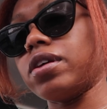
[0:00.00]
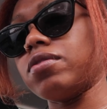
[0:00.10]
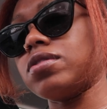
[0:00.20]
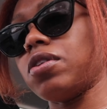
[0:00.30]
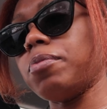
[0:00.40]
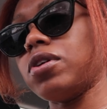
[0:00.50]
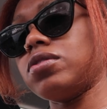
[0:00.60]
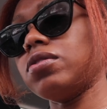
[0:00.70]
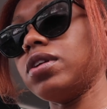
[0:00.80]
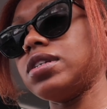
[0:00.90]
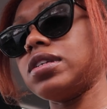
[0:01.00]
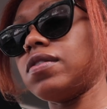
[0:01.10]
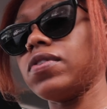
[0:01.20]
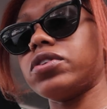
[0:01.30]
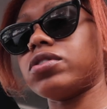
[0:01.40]
though, so I'm also gonna see
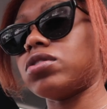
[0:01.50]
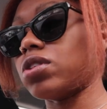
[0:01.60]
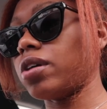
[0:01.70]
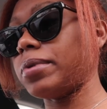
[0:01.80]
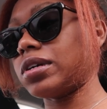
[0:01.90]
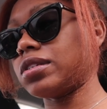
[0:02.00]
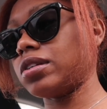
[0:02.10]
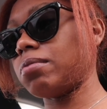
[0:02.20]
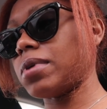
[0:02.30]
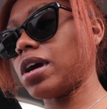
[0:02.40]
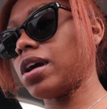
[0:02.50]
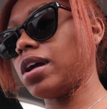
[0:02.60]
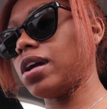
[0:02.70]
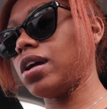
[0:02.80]
if there's a Starbucks nearby